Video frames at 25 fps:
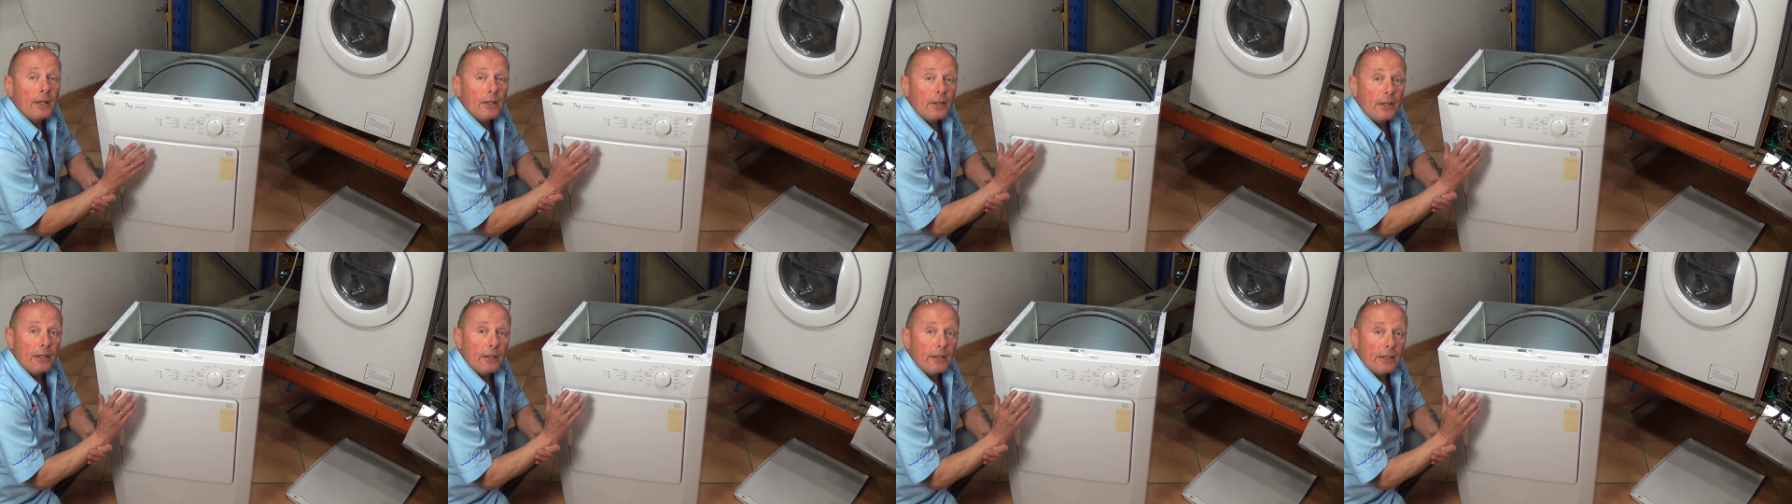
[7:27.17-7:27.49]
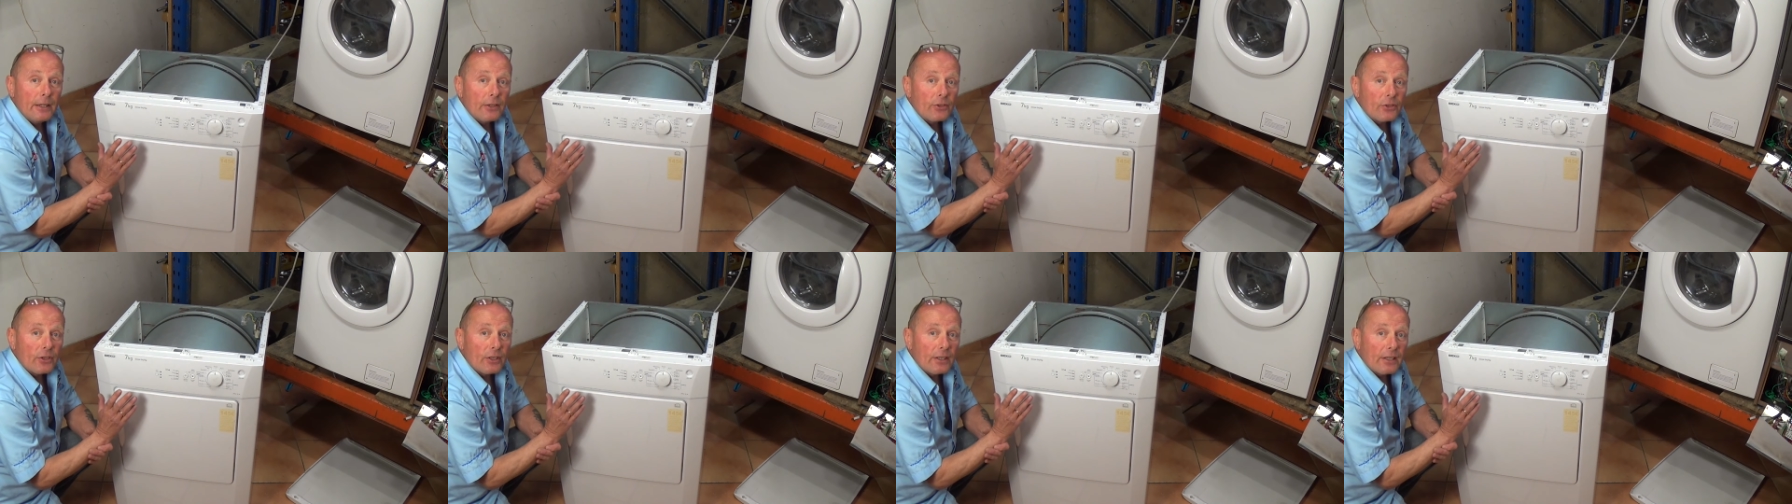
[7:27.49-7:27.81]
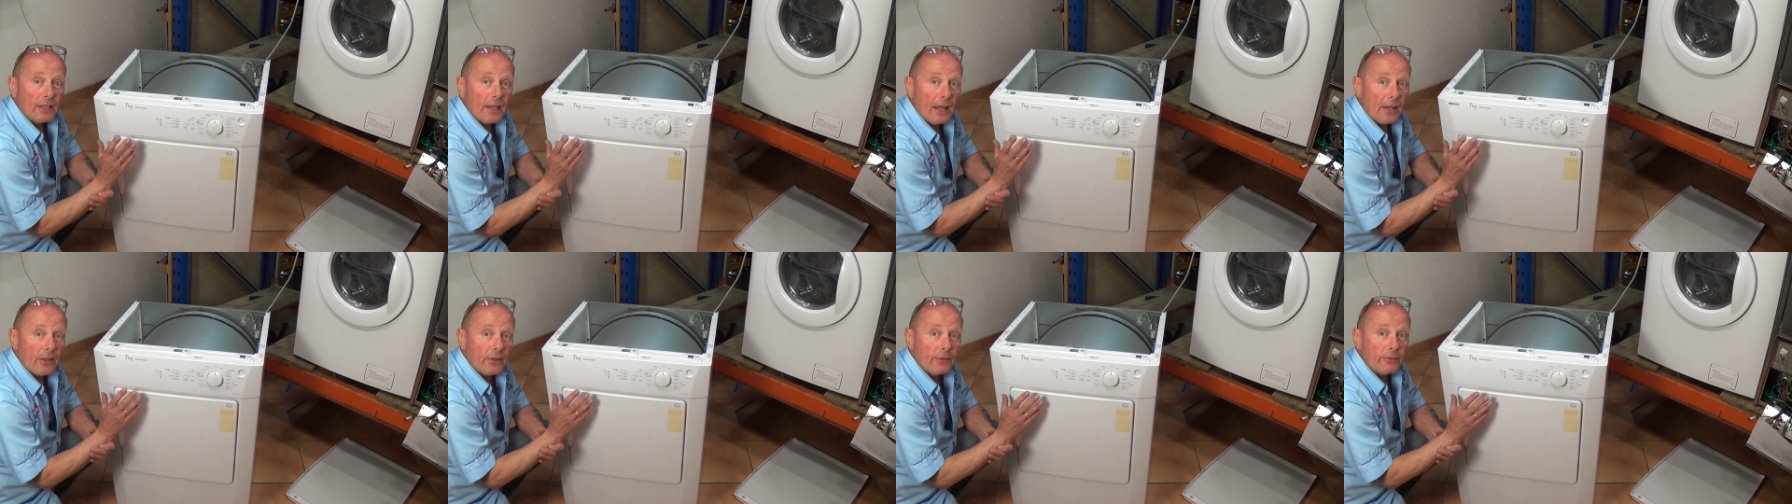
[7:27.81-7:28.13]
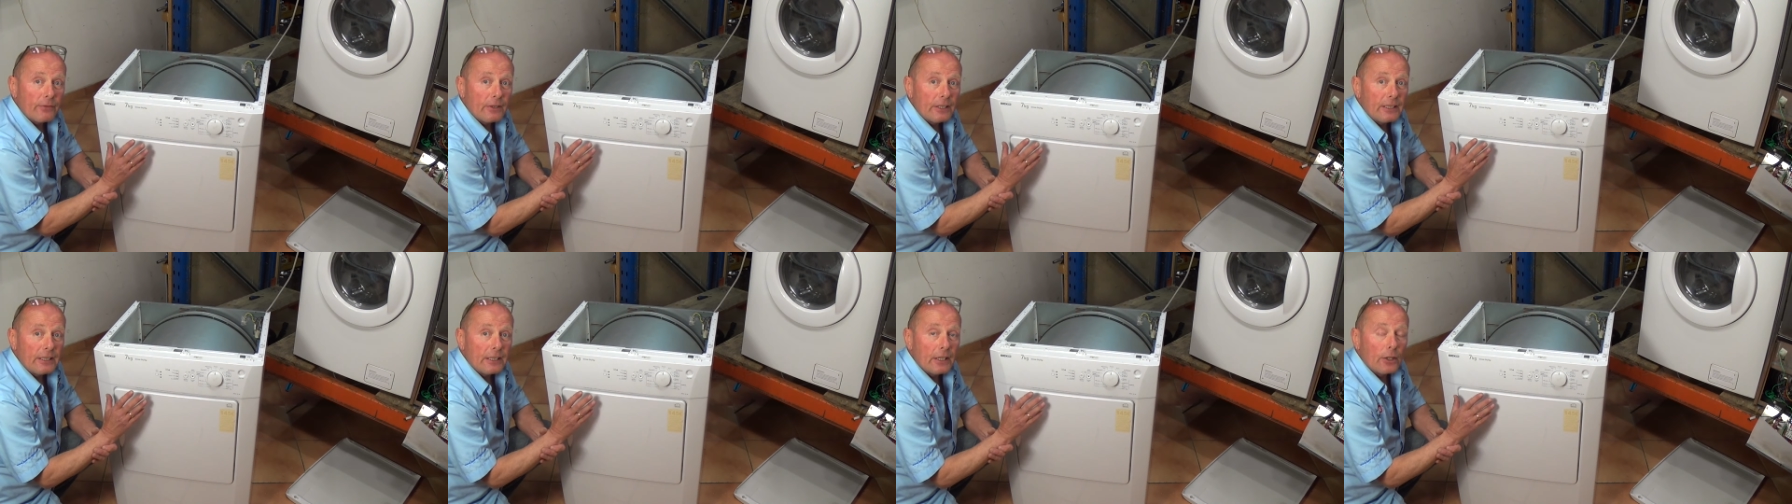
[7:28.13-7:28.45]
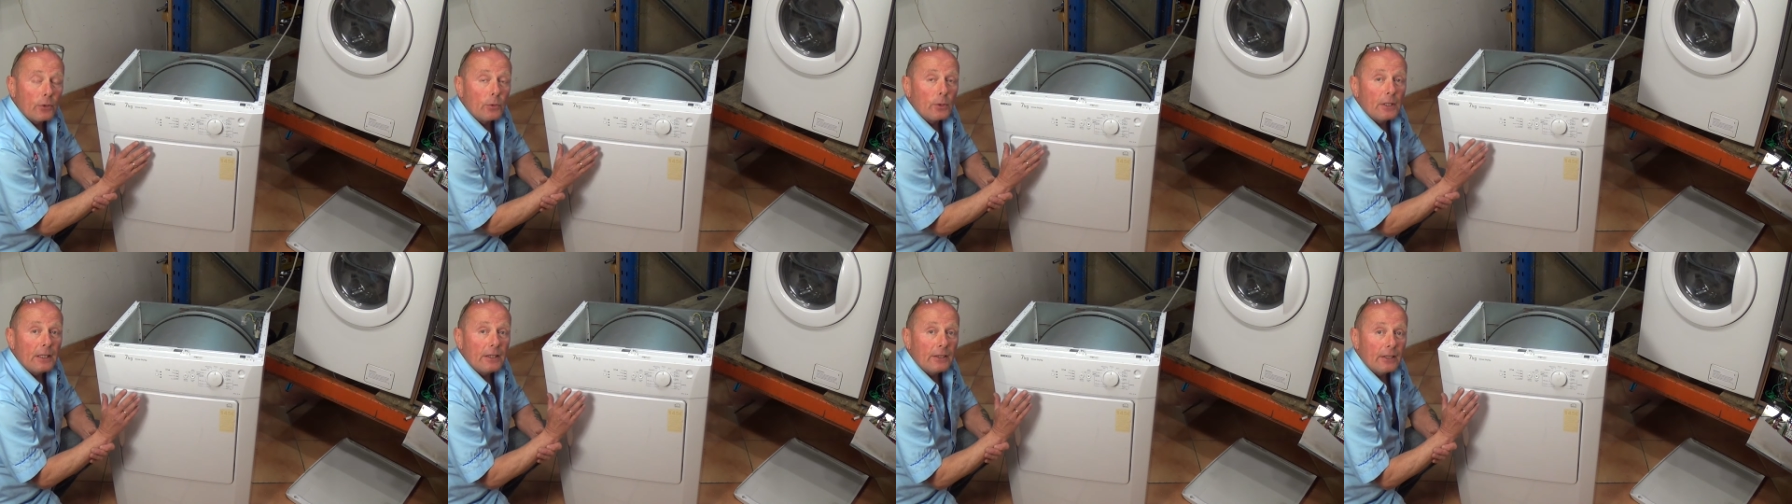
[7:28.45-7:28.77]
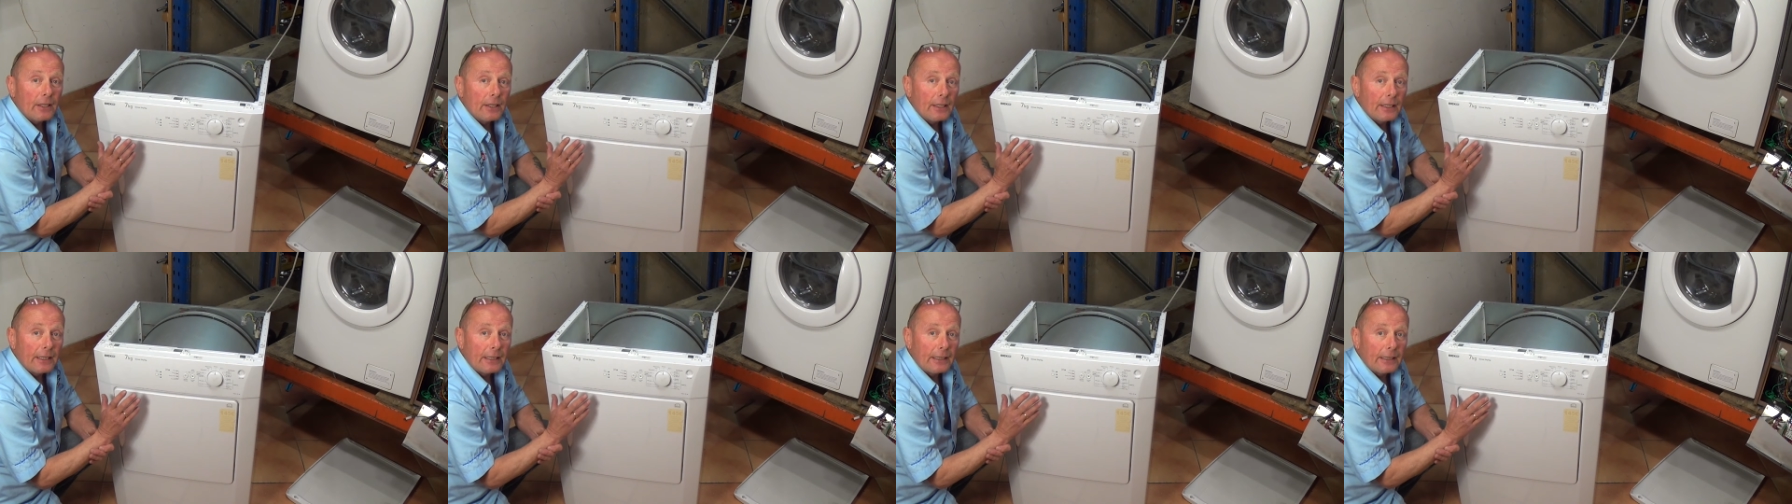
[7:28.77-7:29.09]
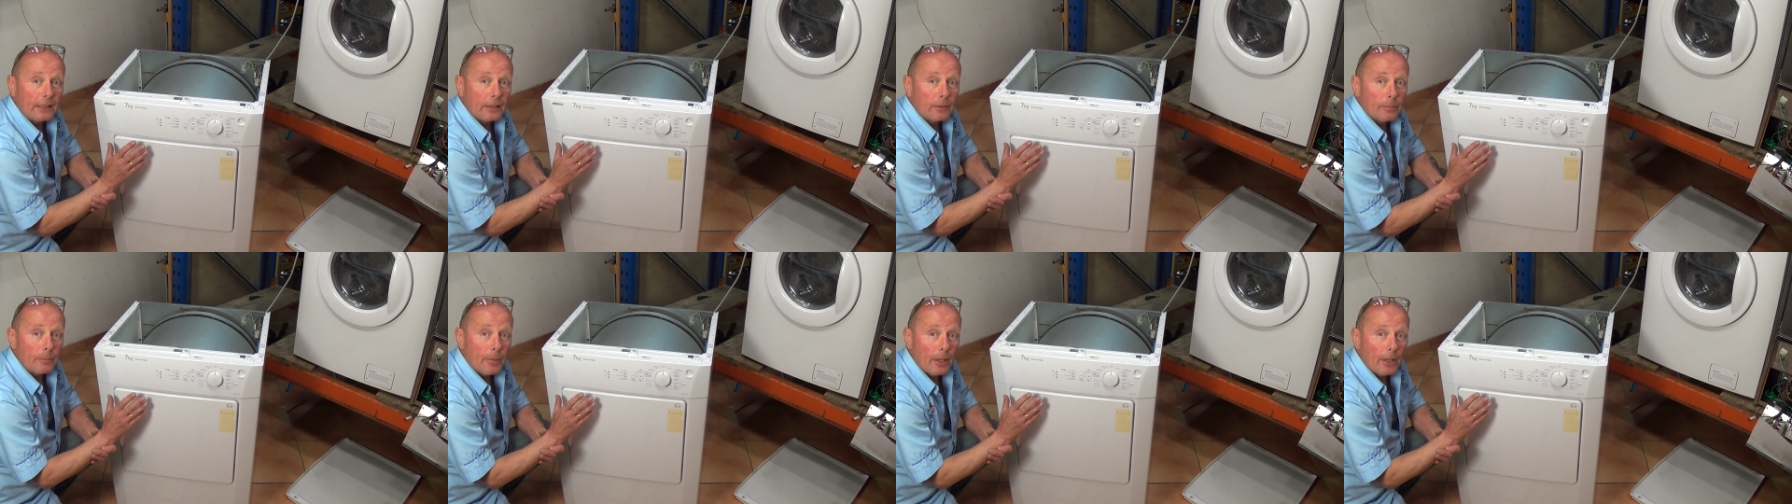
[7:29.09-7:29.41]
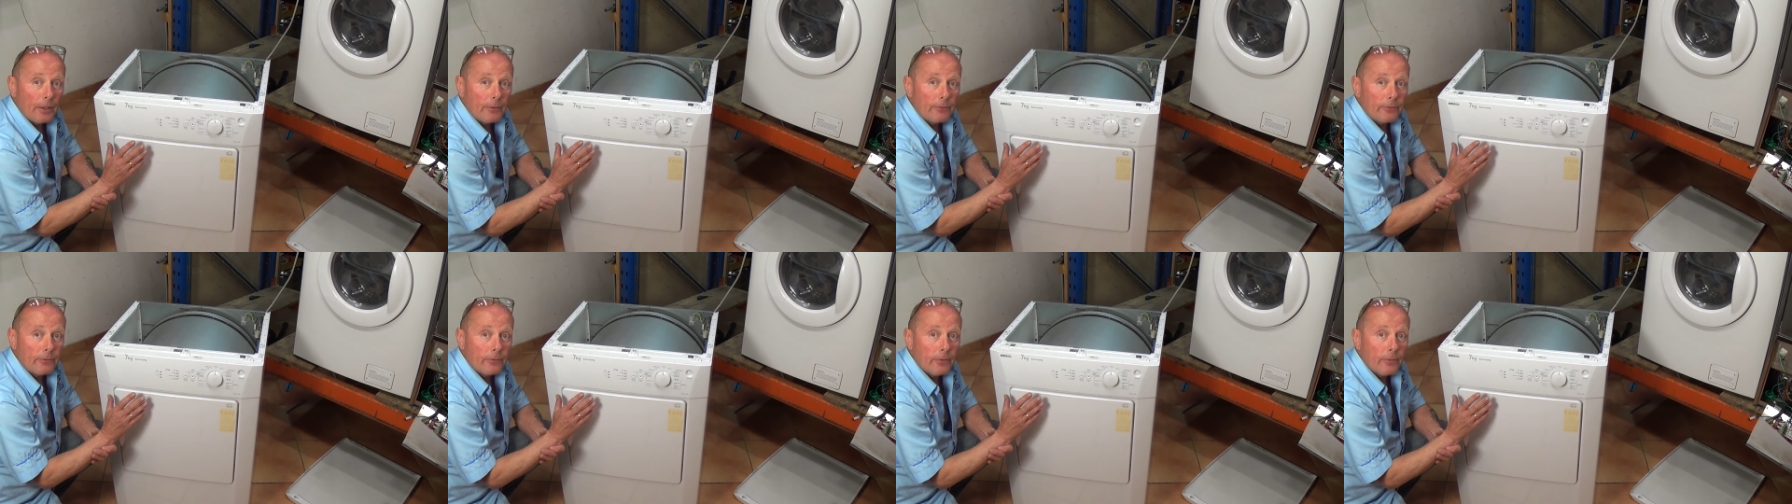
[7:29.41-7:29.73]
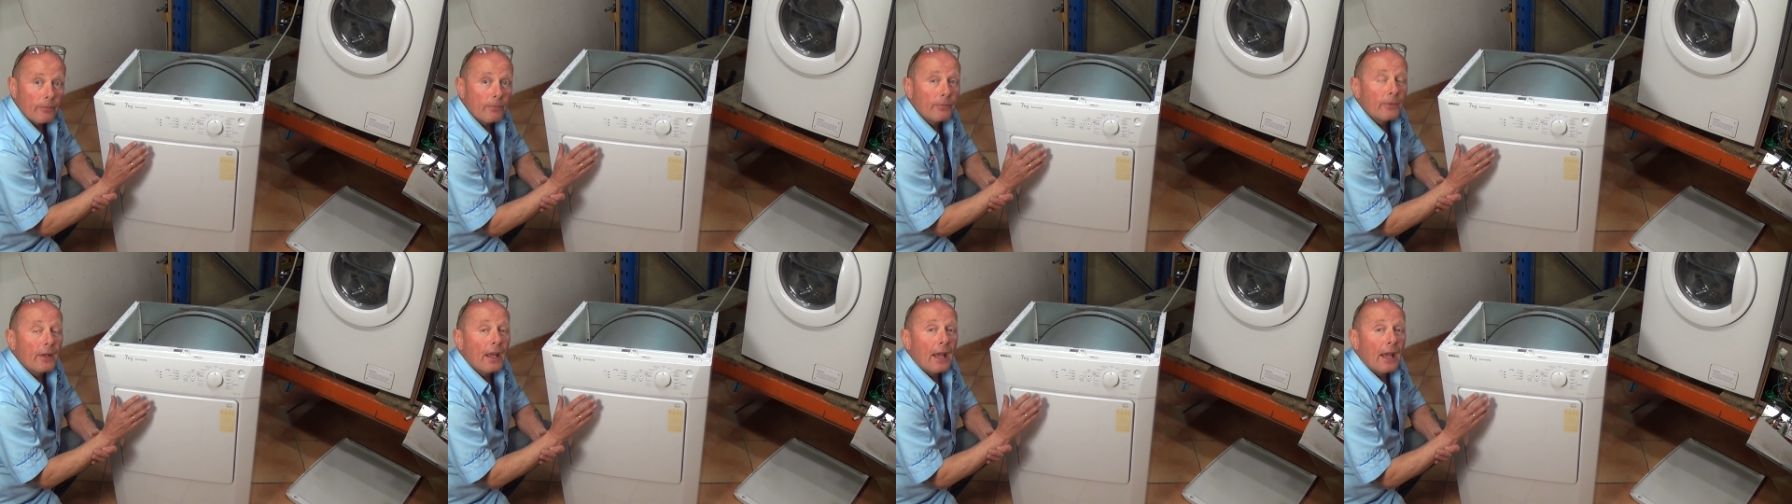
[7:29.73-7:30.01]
there is another video in the link above.